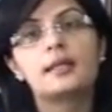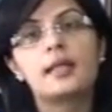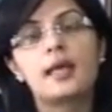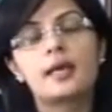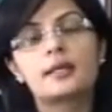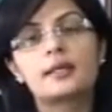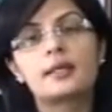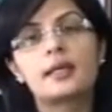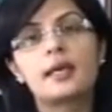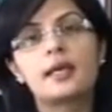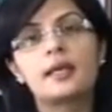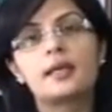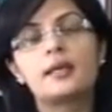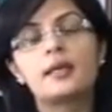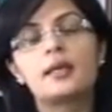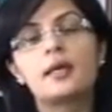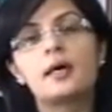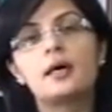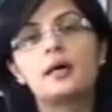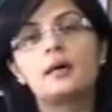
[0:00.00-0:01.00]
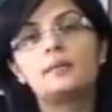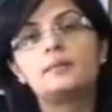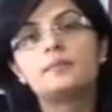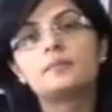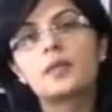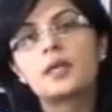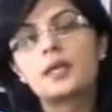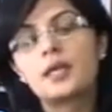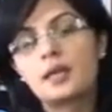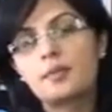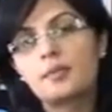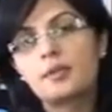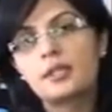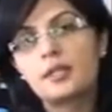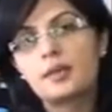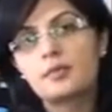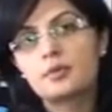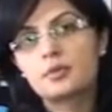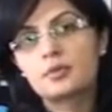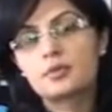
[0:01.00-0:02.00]
that can um, enable
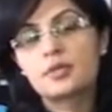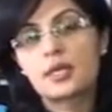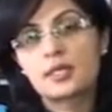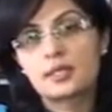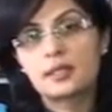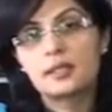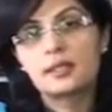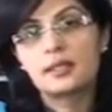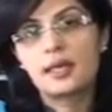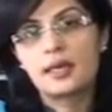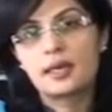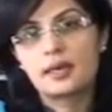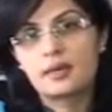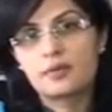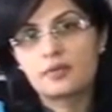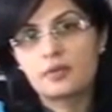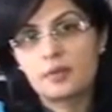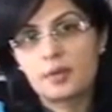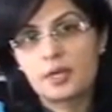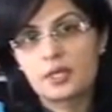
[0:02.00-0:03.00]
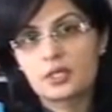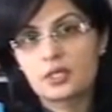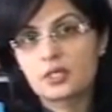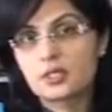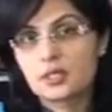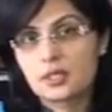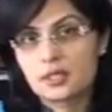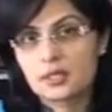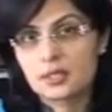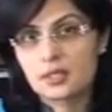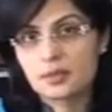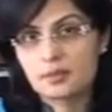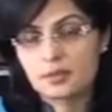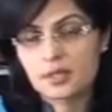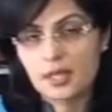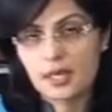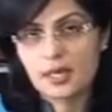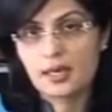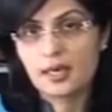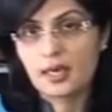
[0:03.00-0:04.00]
them to strengthen their information
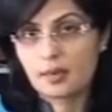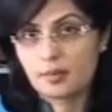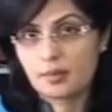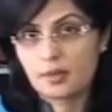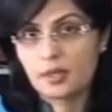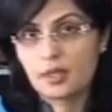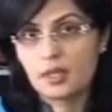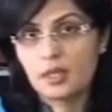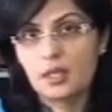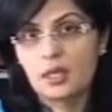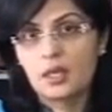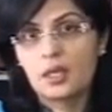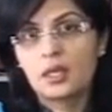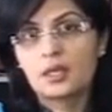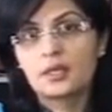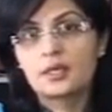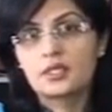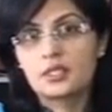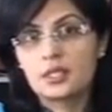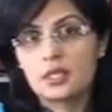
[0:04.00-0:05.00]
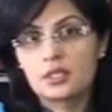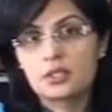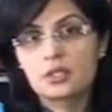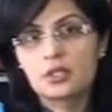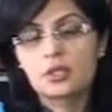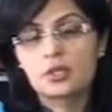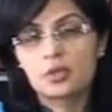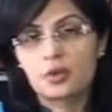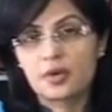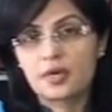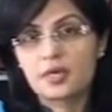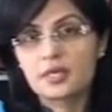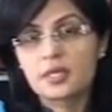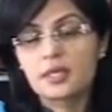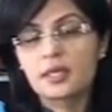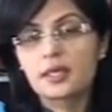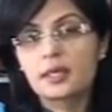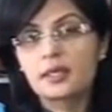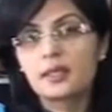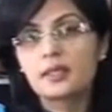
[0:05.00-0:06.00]
systems and enable disease
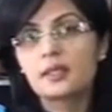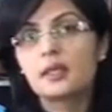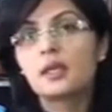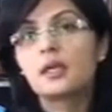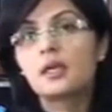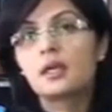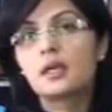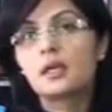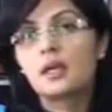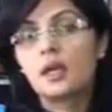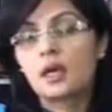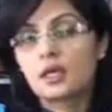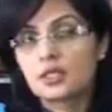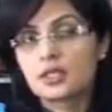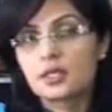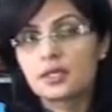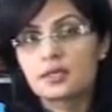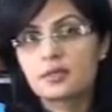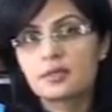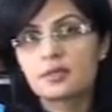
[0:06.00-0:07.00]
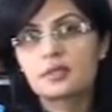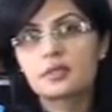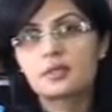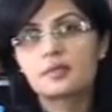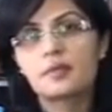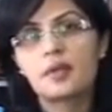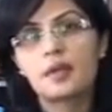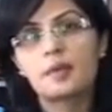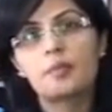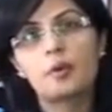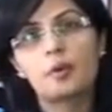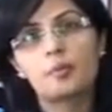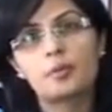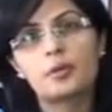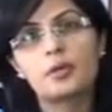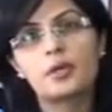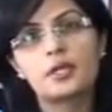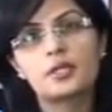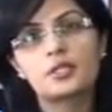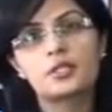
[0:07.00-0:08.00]
security in the larger interest of their
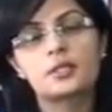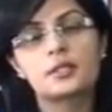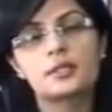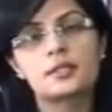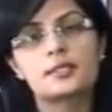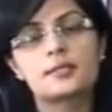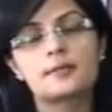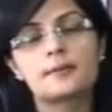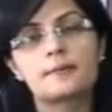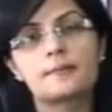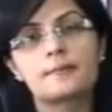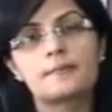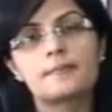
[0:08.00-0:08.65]
populations.